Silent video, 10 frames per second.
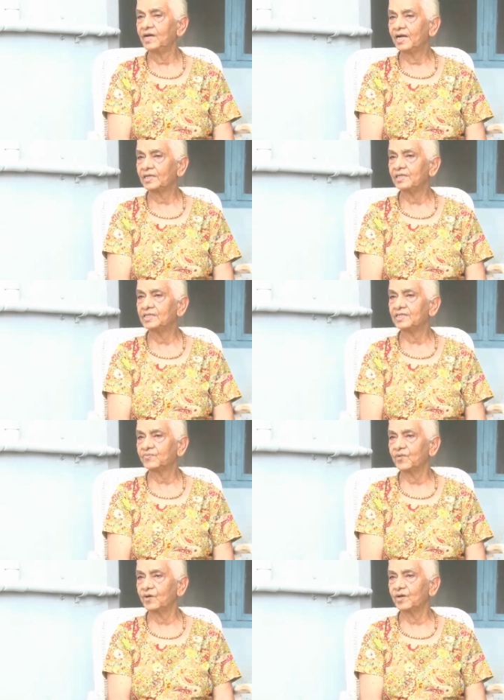at least
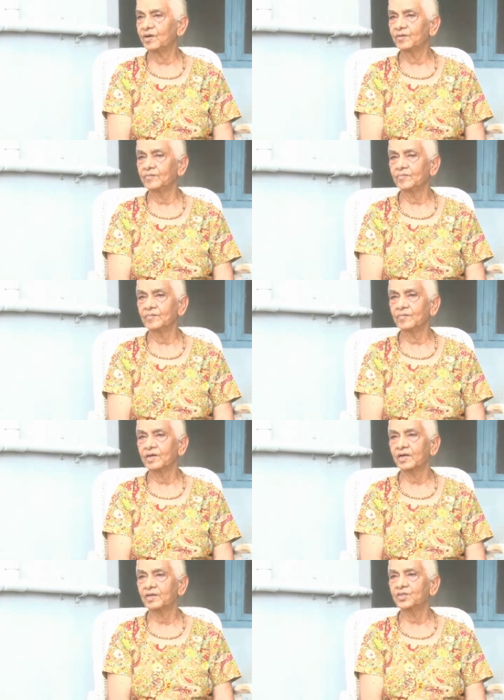for a
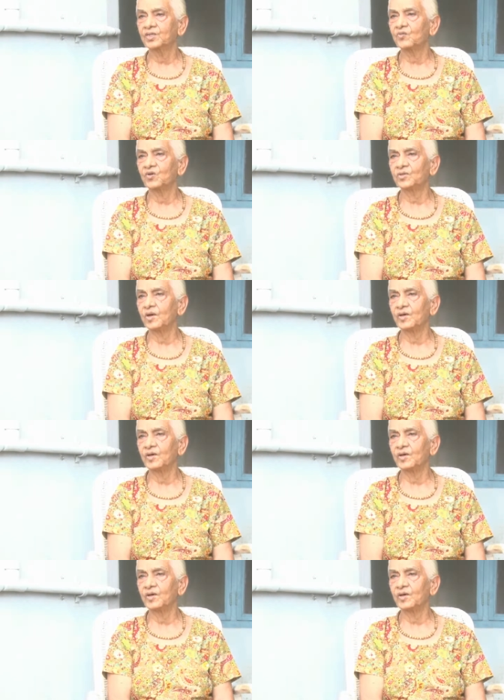condition was,